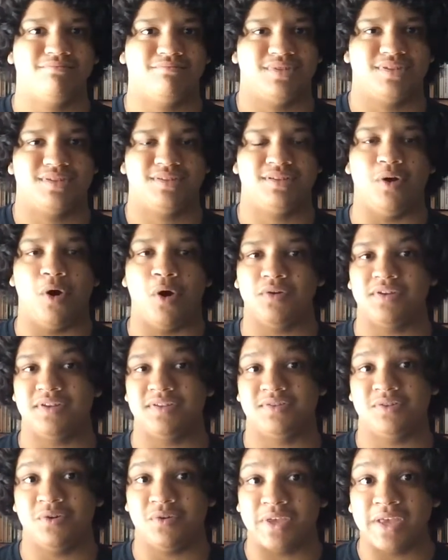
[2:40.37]

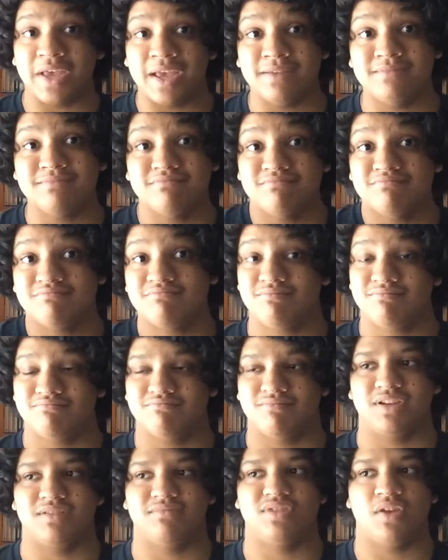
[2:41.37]
it's okay.
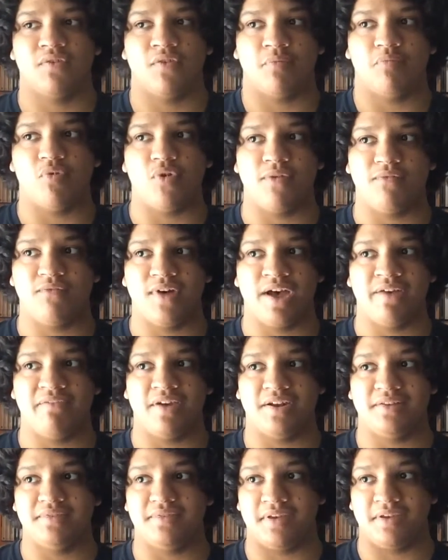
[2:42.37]
Like 7.5
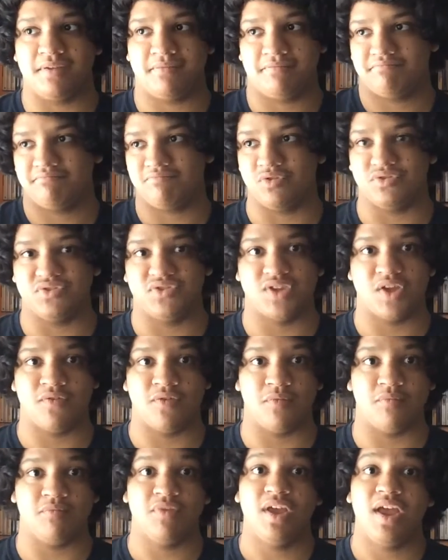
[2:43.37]
out of 10, or
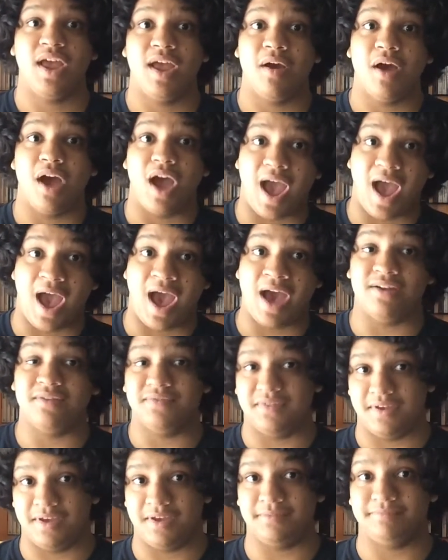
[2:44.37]
7 out
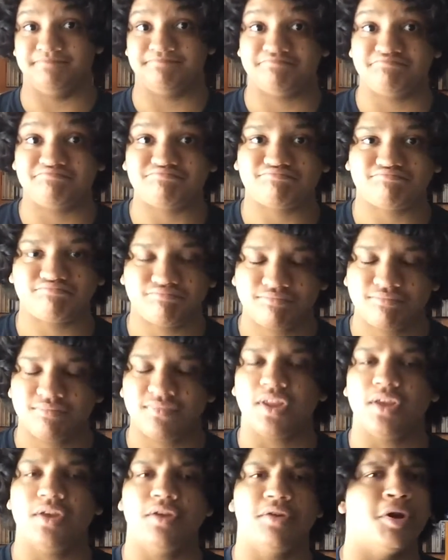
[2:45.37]
of 10,
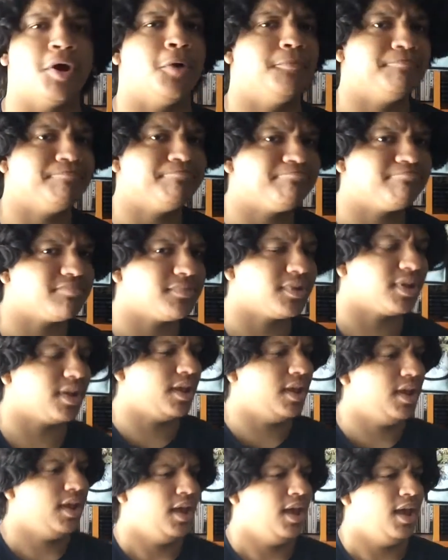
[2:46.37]
you know?
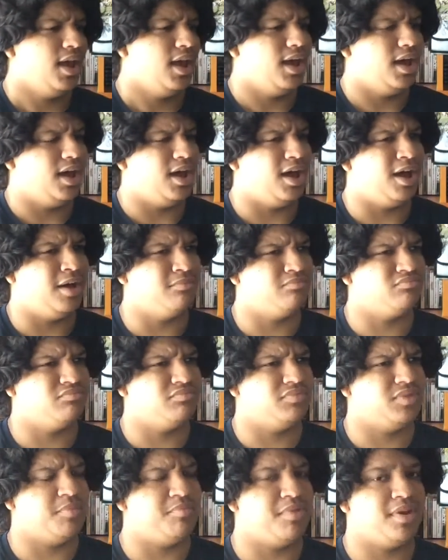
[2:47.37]

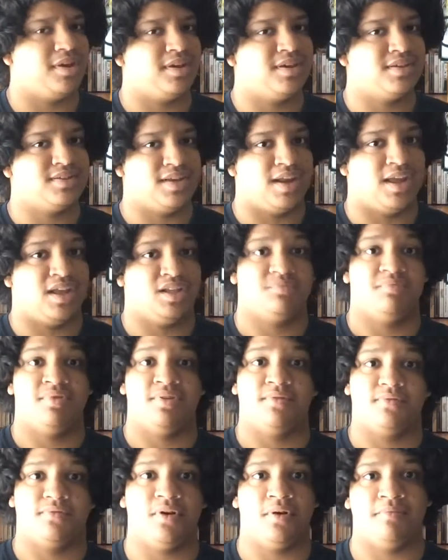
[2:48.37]
The biggest
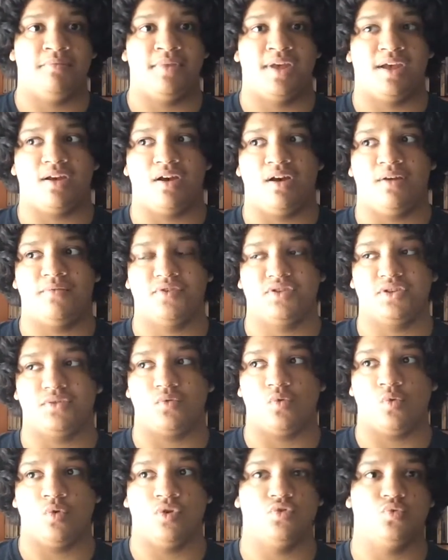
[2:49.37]
announcement from that conference,
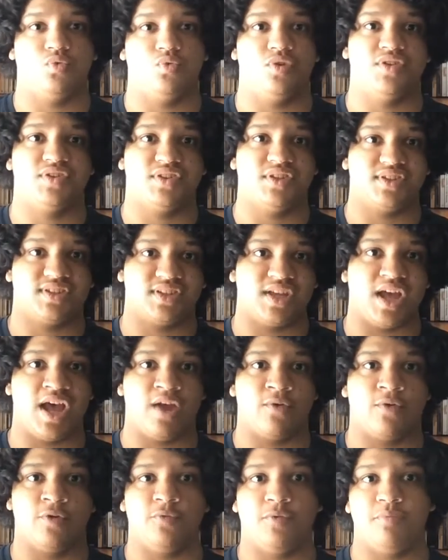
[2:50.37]
of course, was the
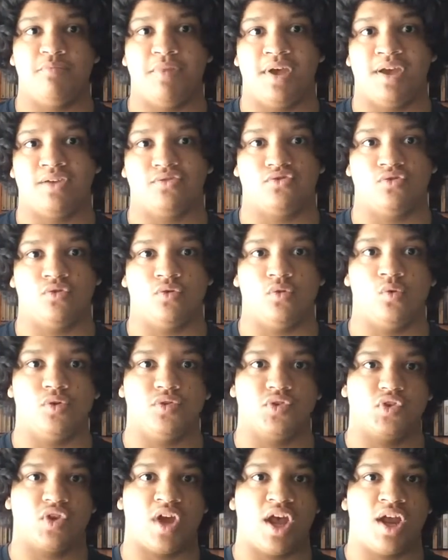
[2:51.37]
Skyrim Remaster, or
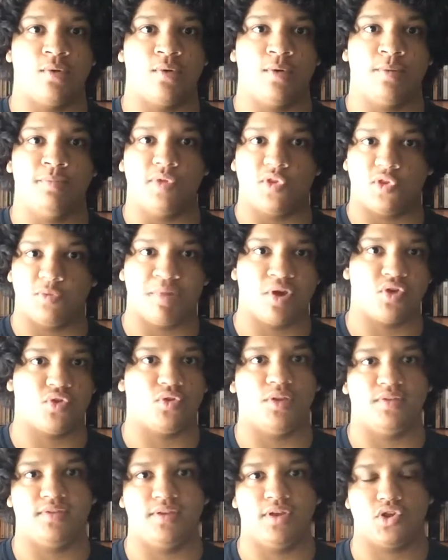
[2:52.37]
Skyrim the
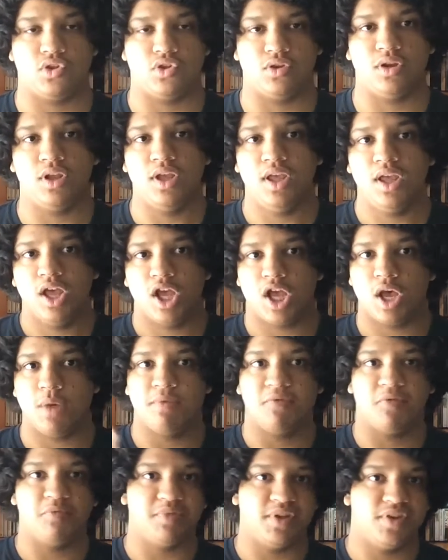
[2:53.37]
Special Edition,
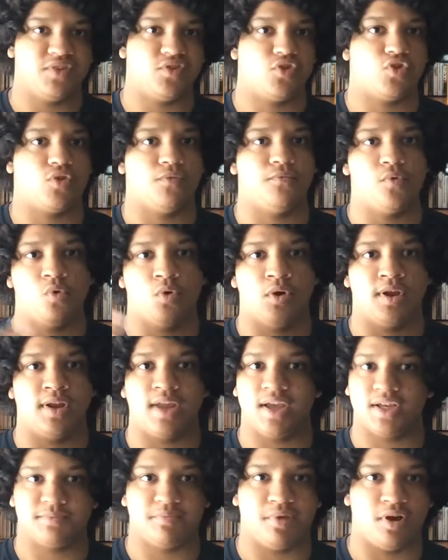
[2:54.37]
coming for PlayStation 4
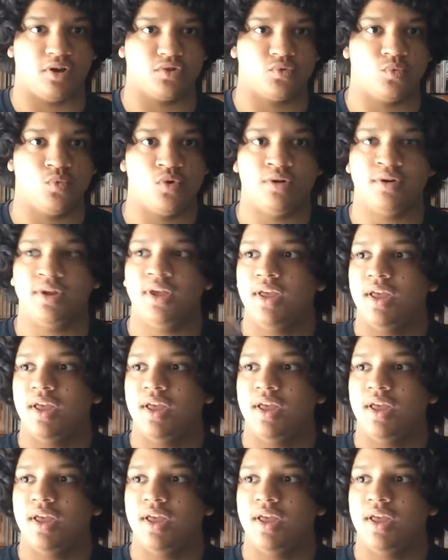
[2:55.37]
and Xbox One,